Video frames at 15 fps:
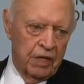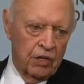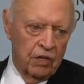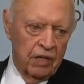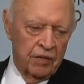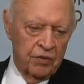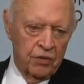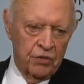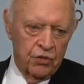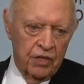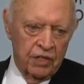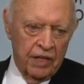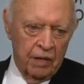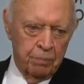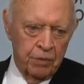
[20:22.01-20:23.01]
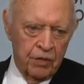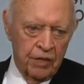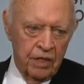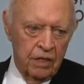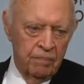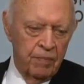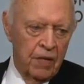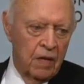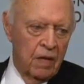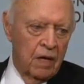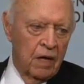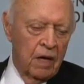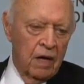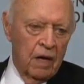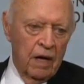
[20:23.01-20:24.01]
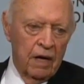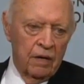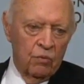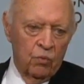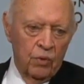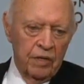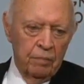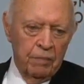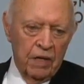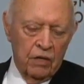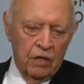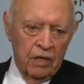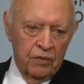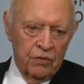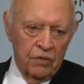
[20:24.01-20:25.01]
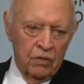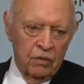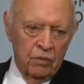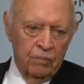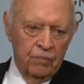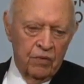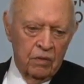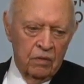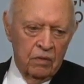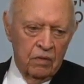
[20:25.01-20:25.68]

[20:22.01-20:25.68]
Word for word: MacArthur during that period. And when MacArthur